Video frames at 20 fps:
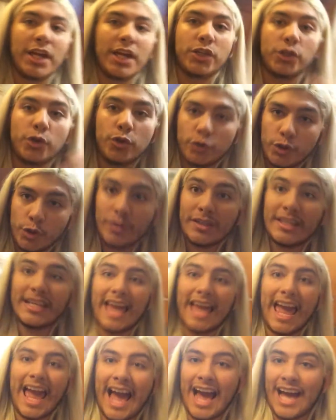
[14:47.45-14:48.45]
you use
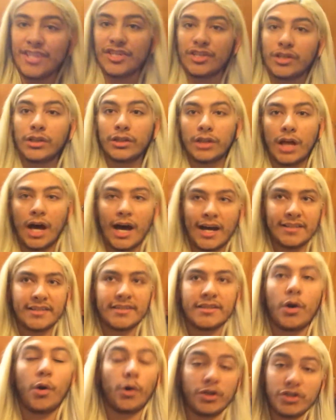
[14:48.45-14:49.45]
an ash
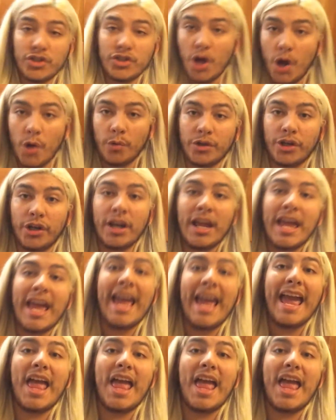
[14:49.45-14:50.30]
gloss or toner,